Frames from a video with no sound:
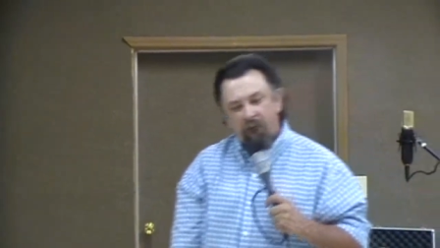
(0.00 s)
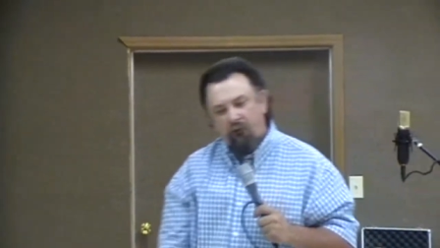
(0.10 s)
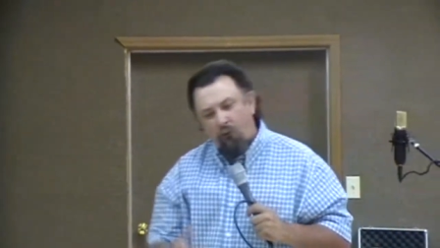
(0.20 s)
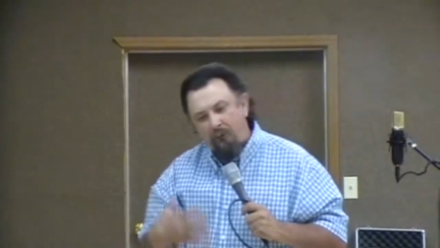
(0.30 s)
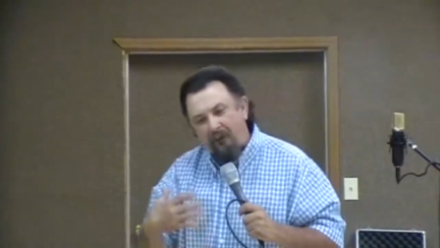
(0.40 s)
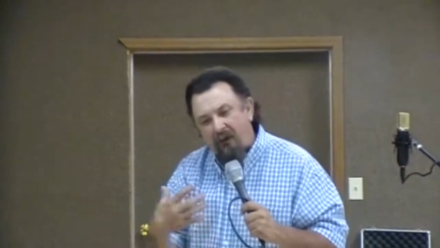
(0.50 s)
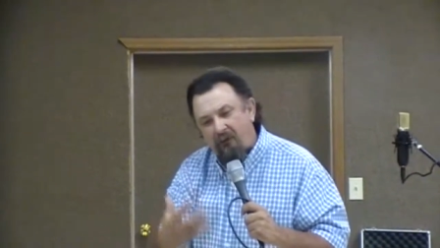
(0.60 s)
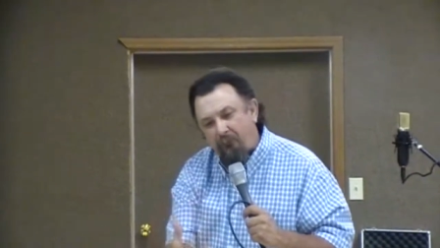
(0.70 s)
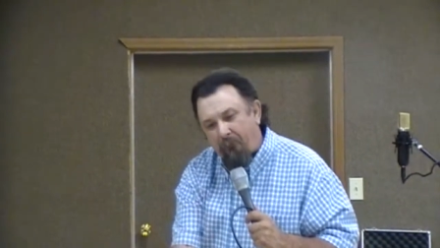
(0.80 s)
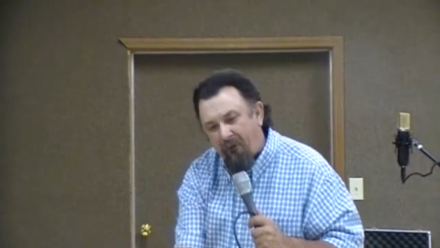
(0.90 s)
So we
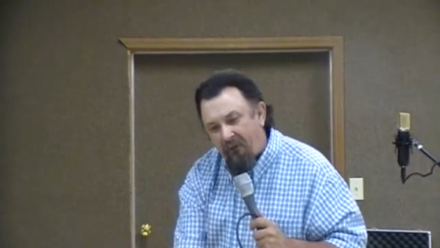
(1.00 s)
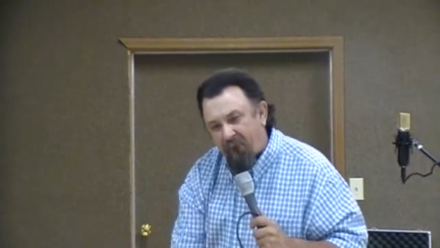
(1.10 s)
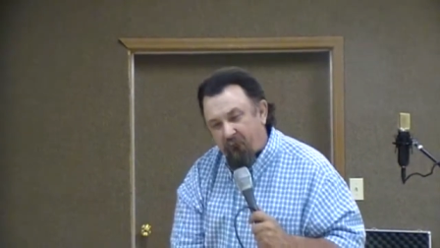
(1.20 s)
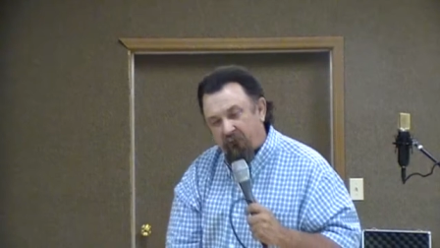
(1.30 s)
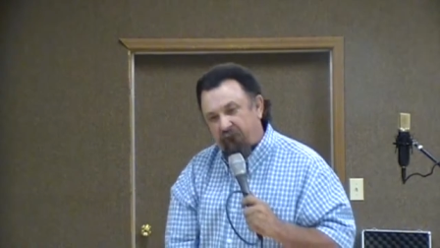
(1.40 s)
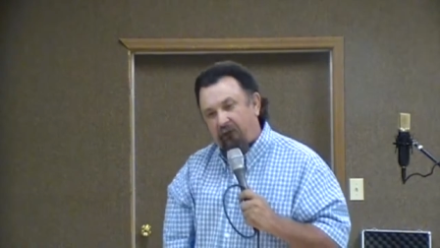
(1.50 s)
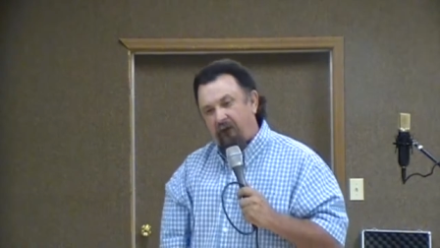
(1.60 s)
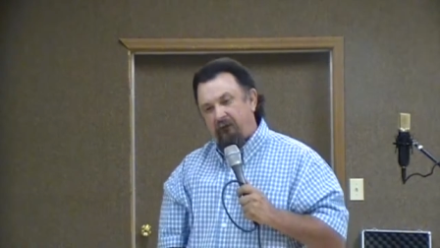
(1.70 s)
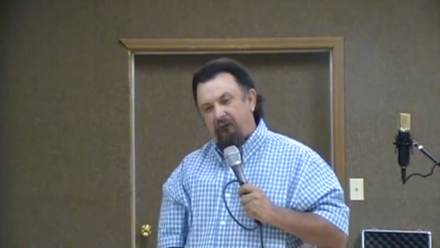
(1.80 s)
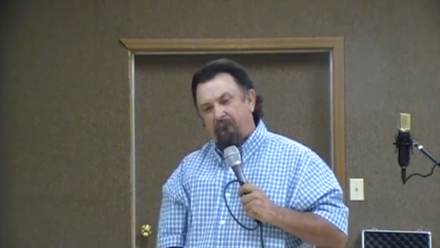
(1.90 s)
began to pray for this
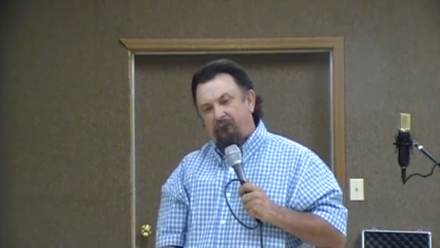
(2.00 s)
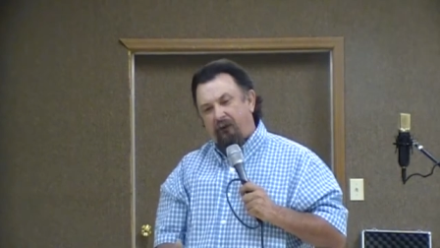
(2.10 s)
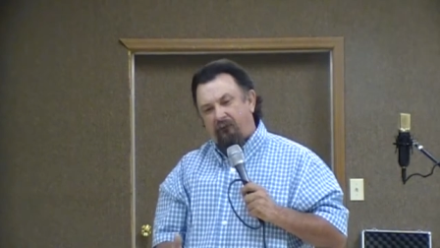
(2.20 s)
lady, and,